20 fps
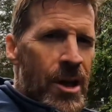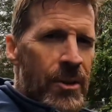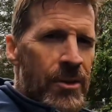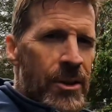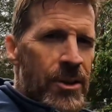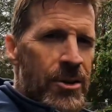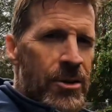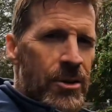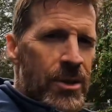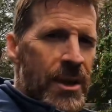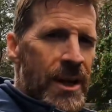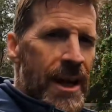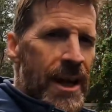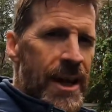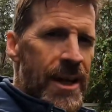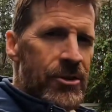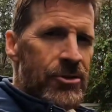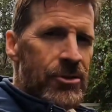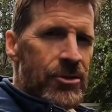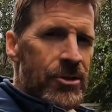then you can
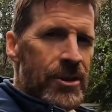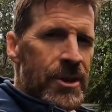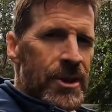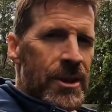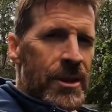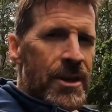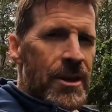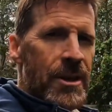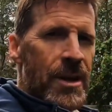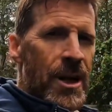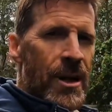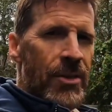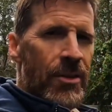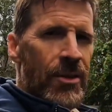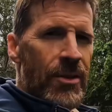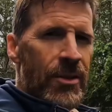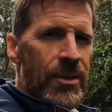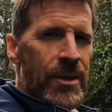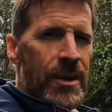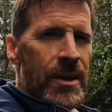actually cut
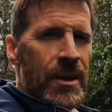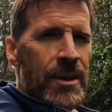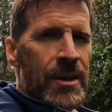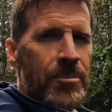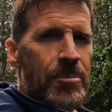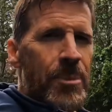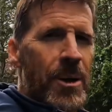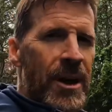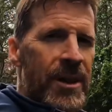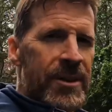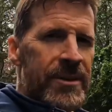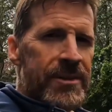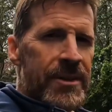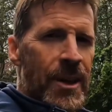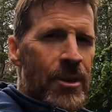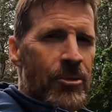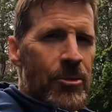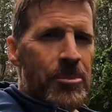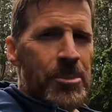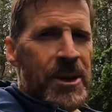the
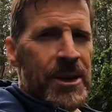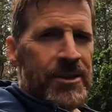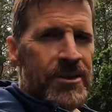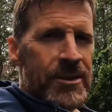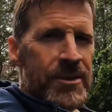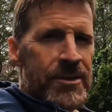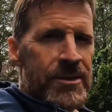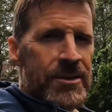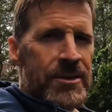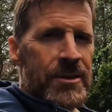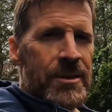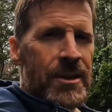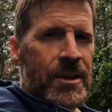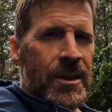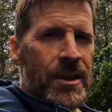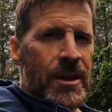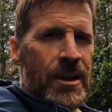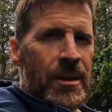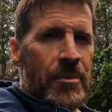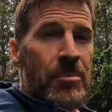polystyrene pieces
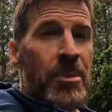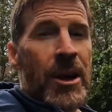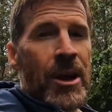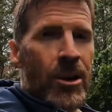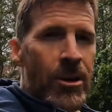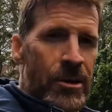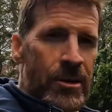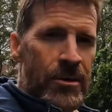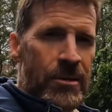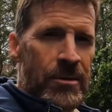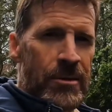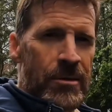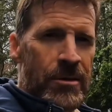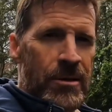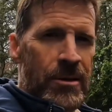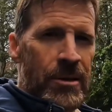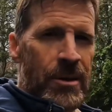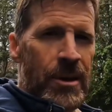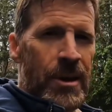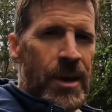bigger,
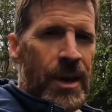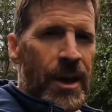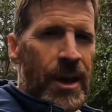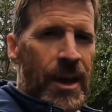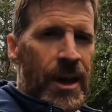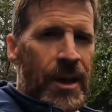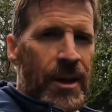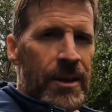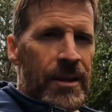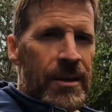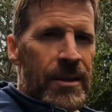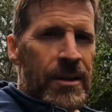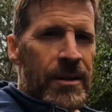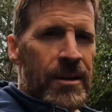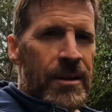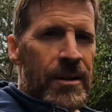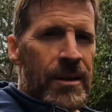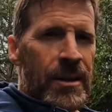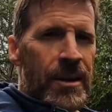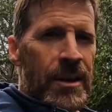and
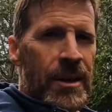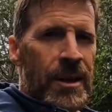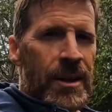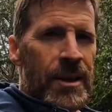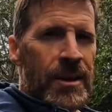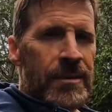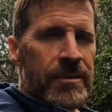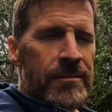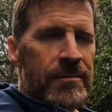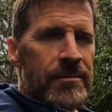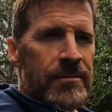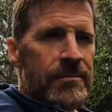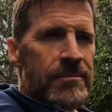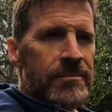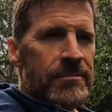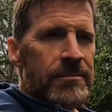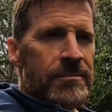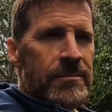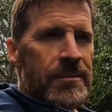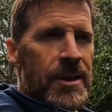it
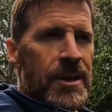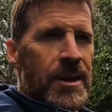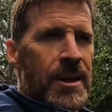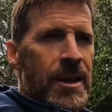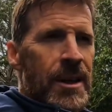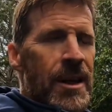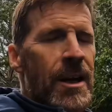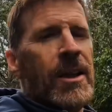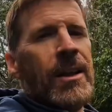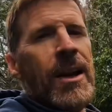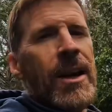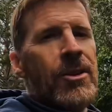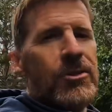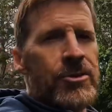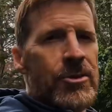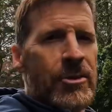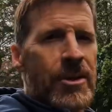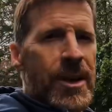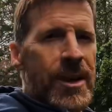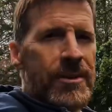
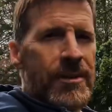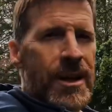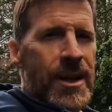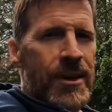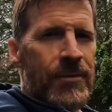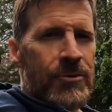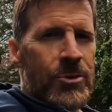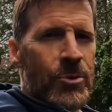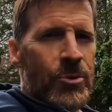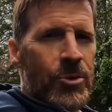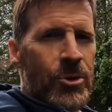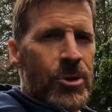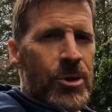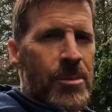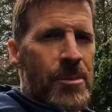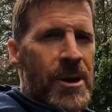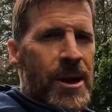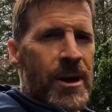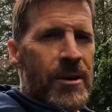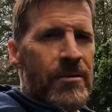allows you not to have to worry
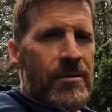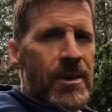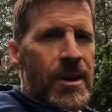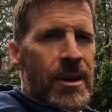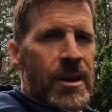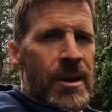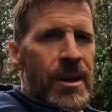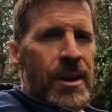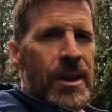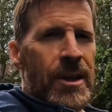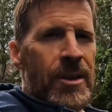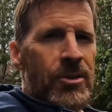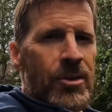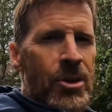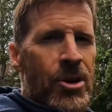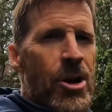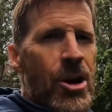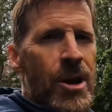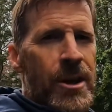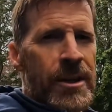about either
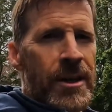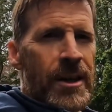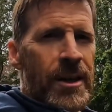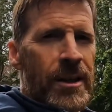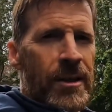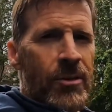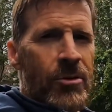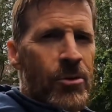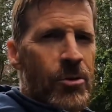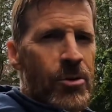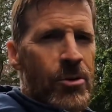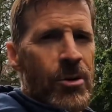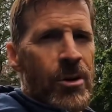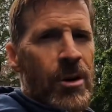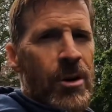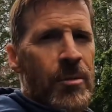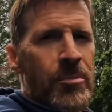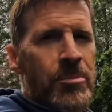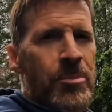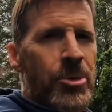caulking
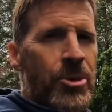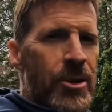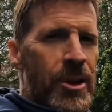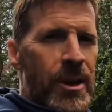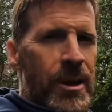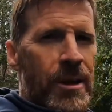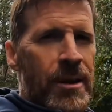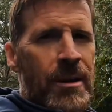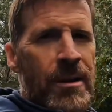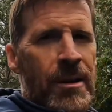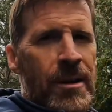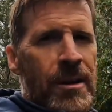or putting